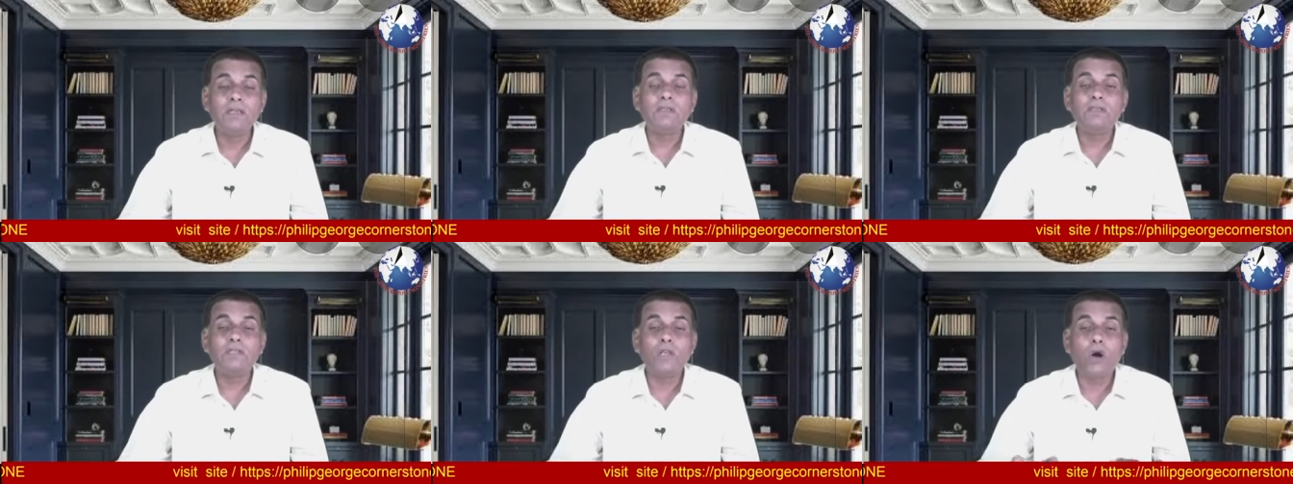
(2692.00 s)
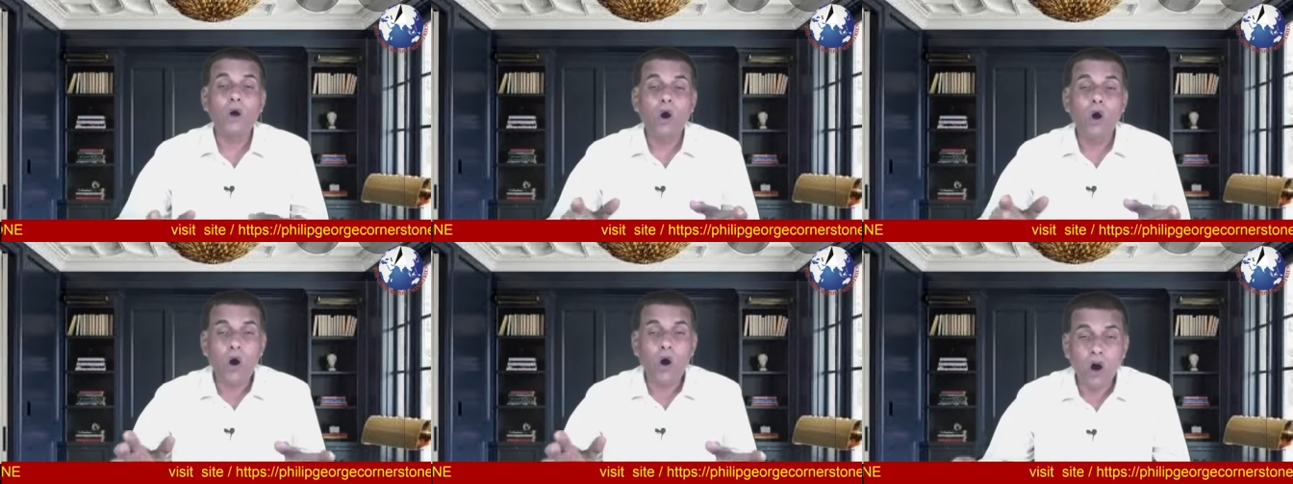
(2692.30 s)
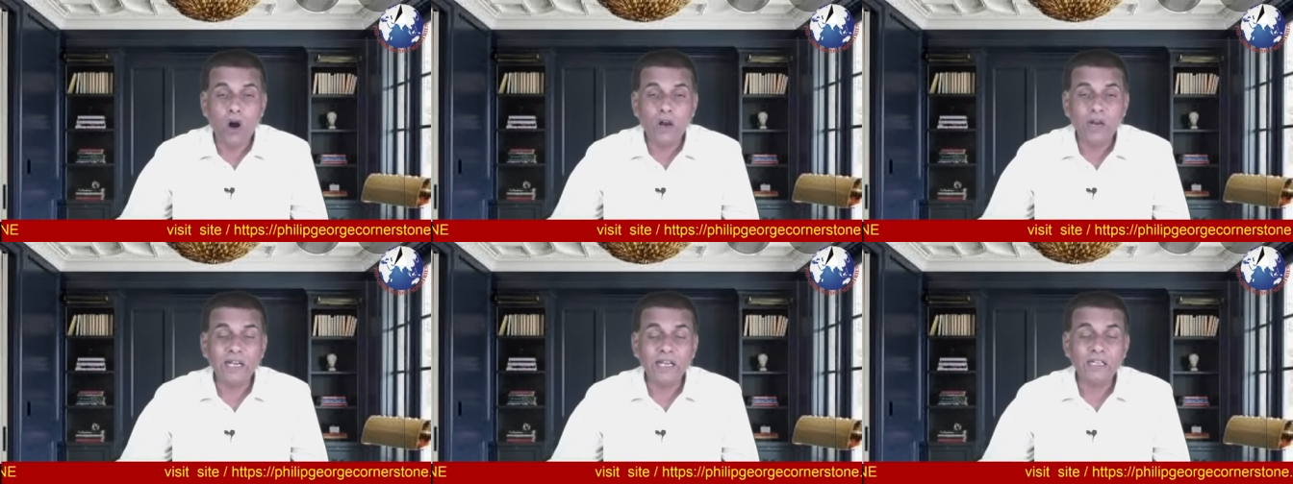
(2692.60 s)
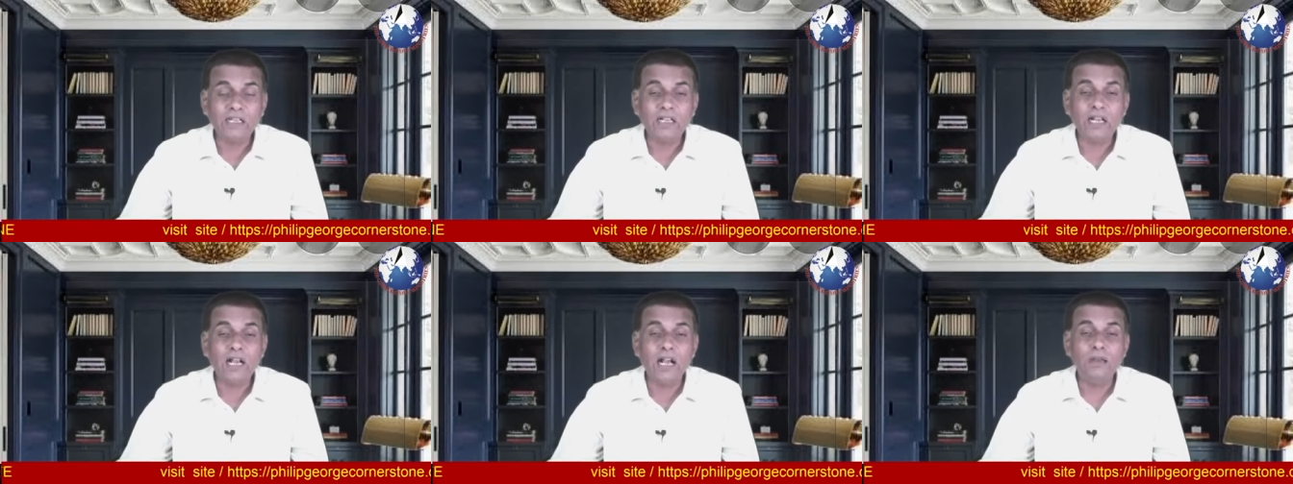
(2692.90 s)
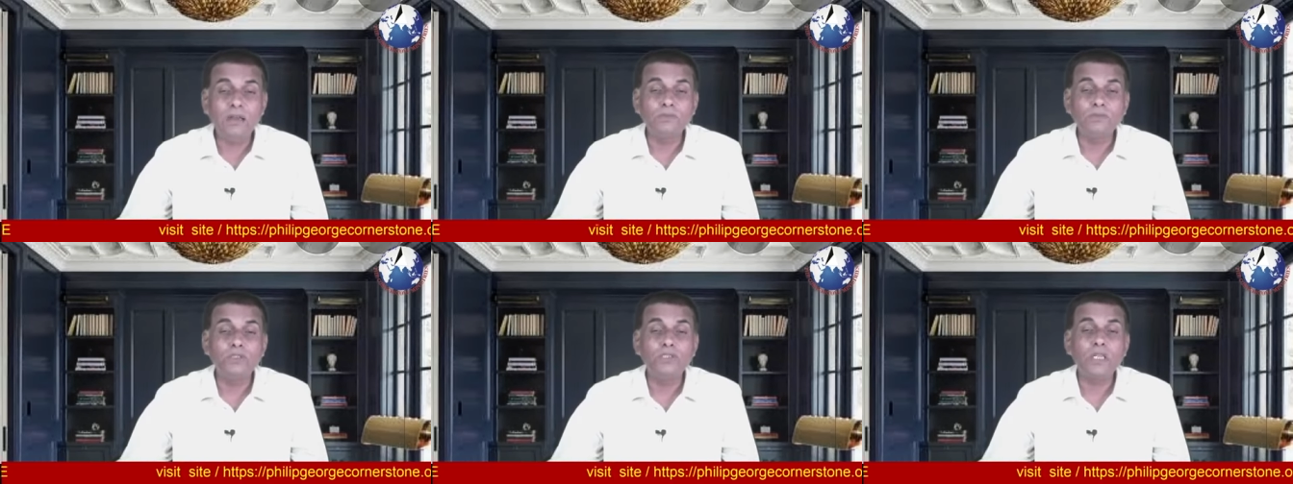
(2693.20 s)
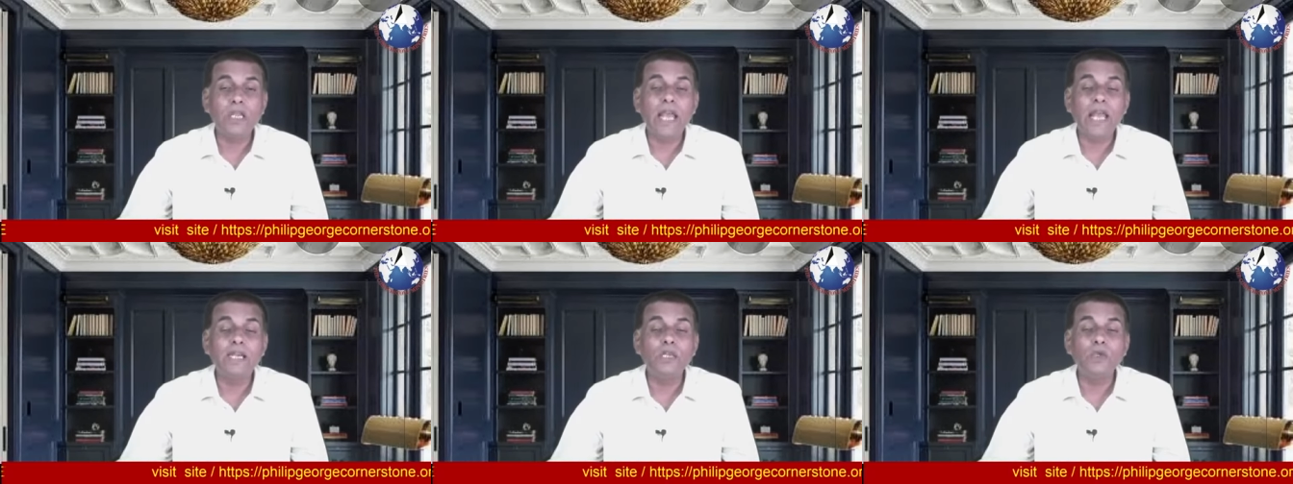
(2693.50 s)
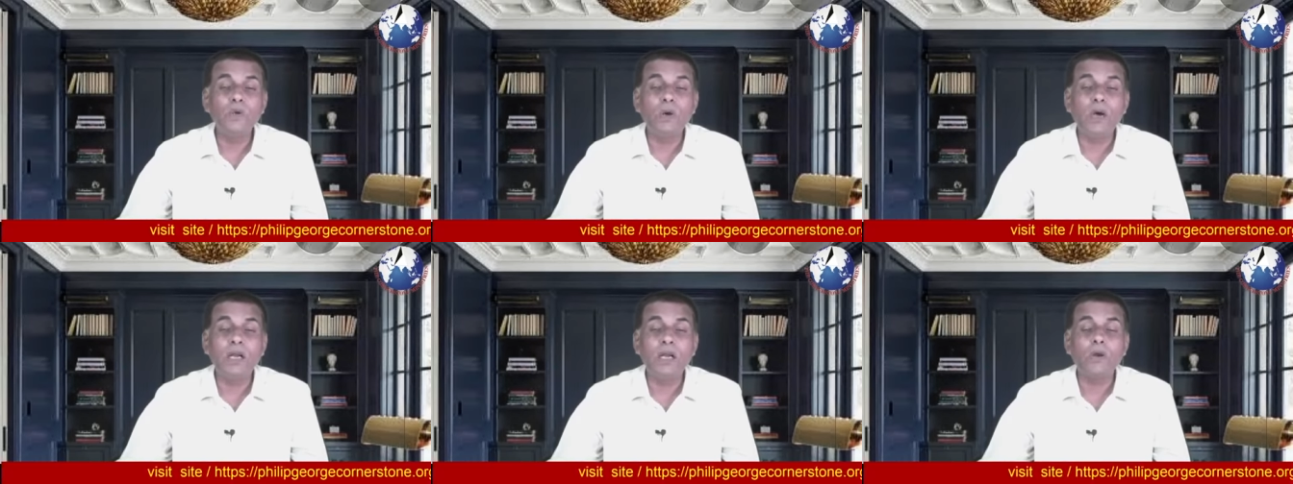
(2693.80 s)
the honor comes and
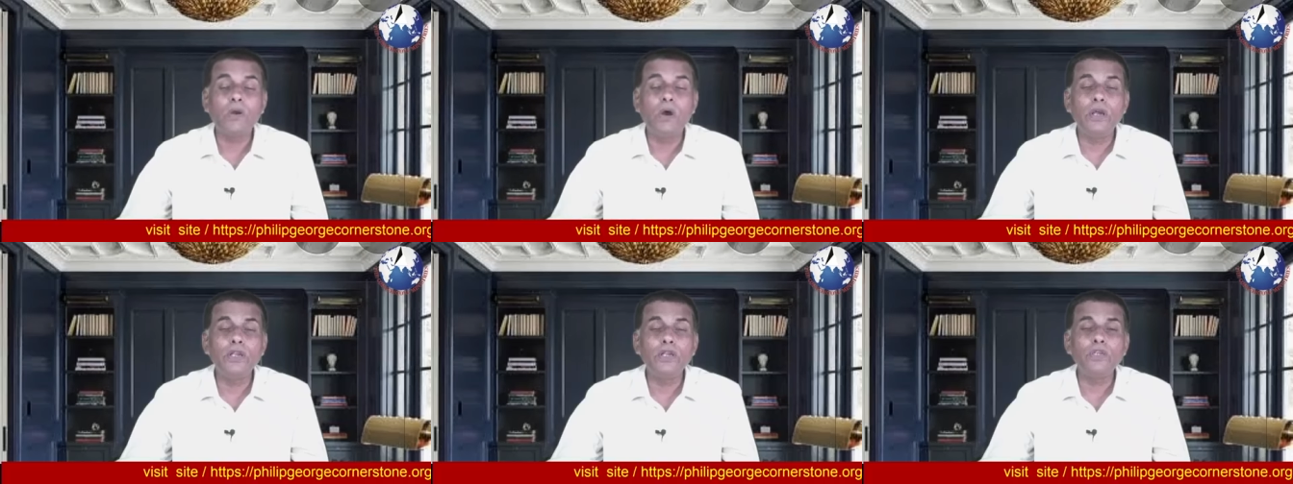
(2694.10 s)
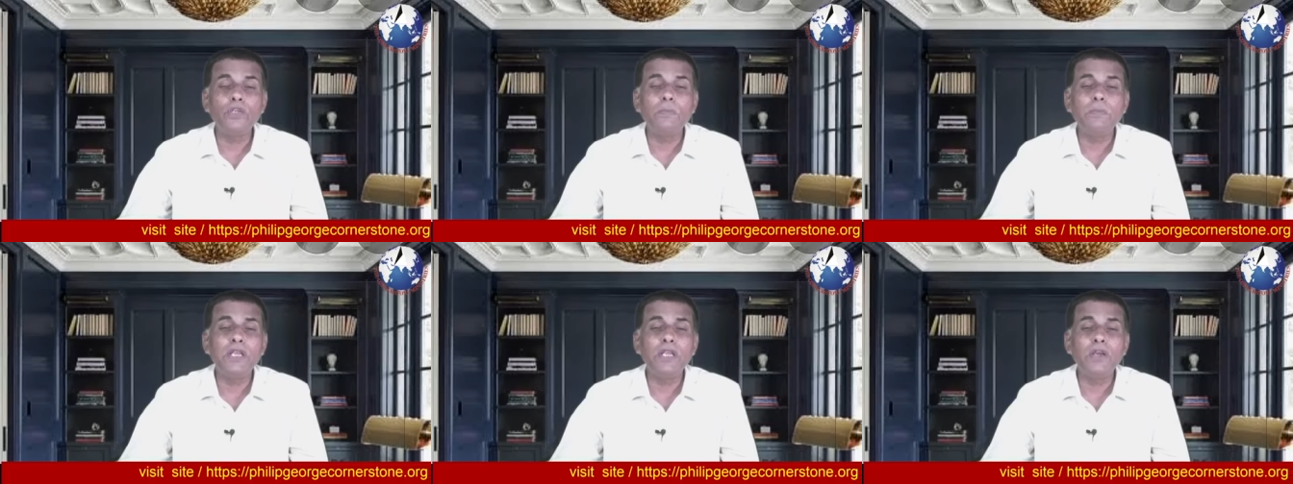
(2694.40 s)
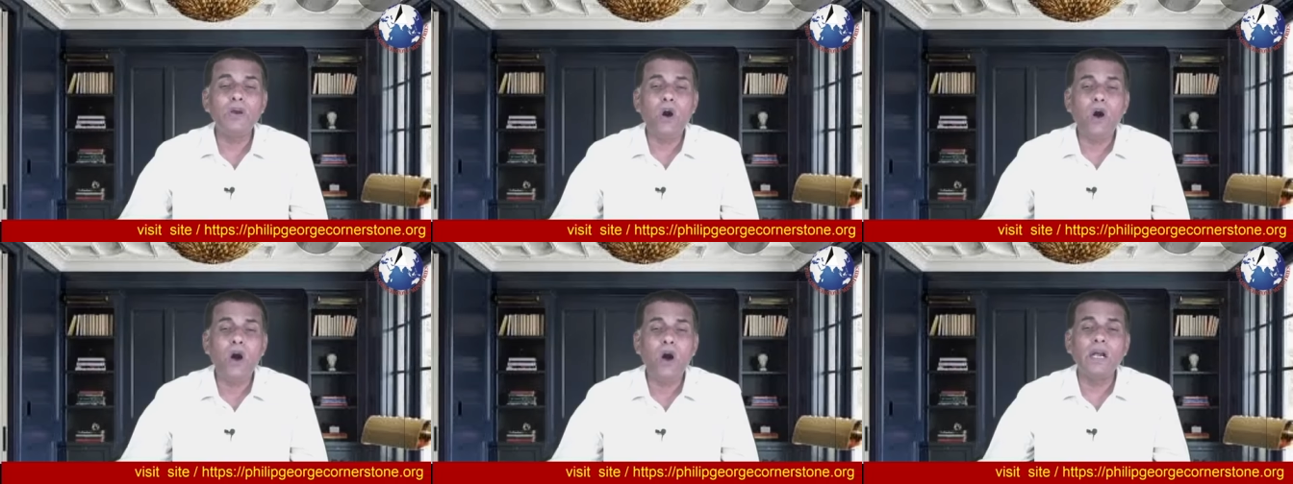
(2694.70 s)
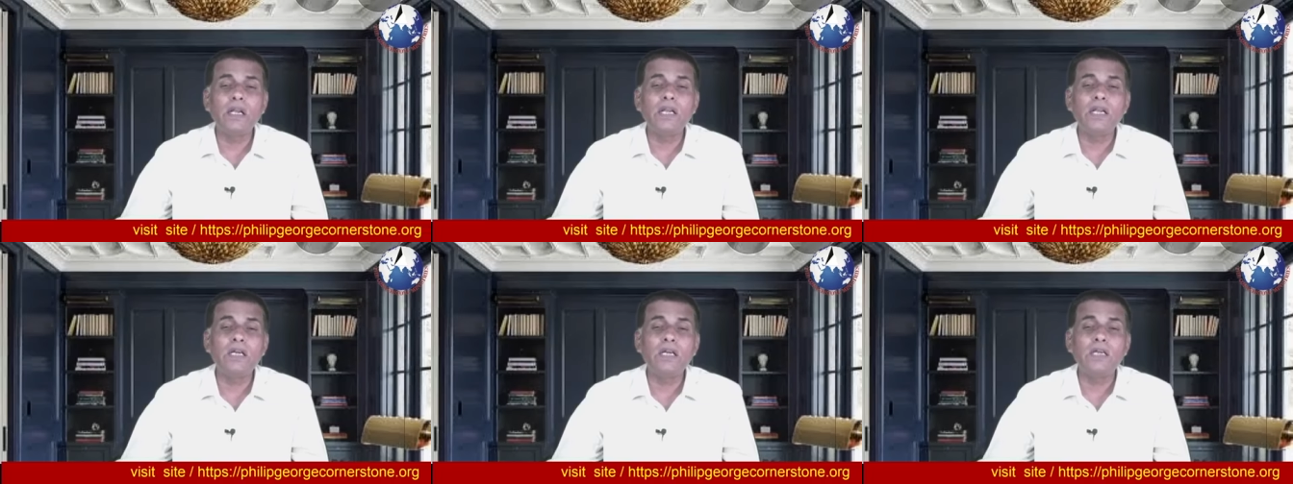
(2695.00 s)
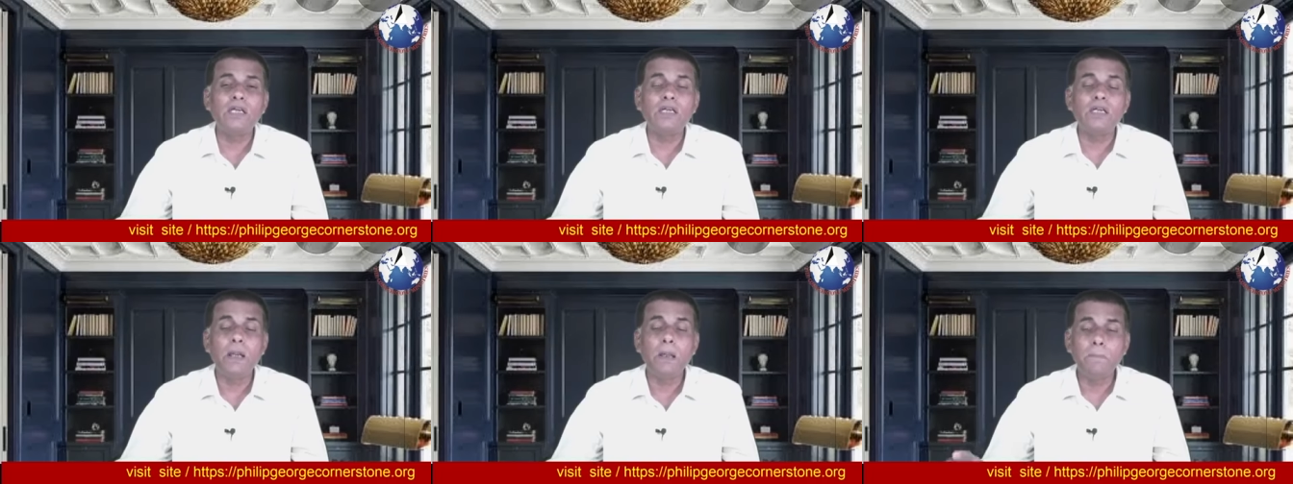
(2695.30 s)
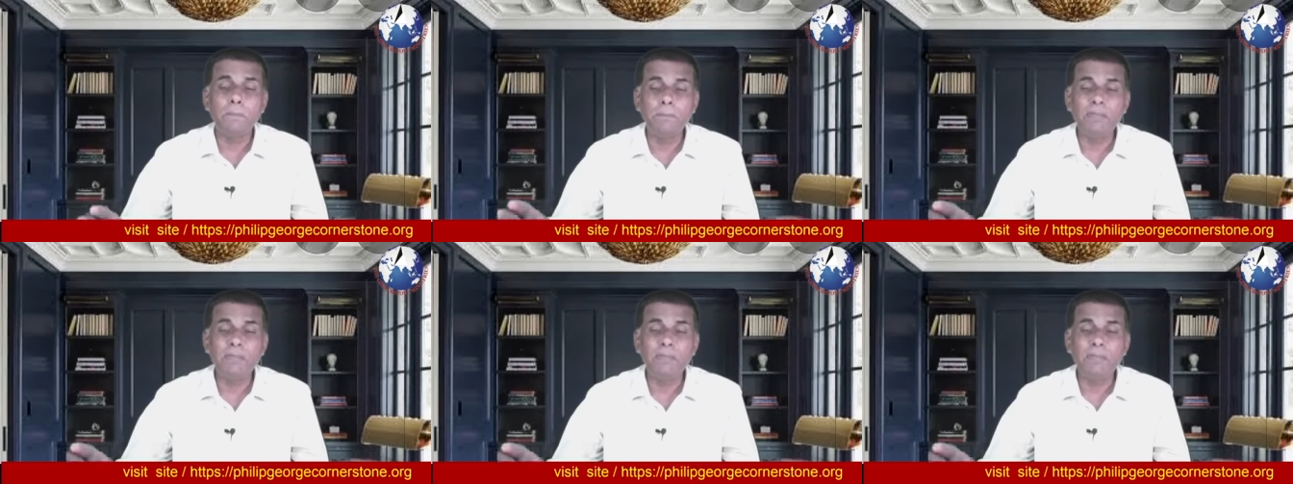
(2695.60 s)
you are going to be honored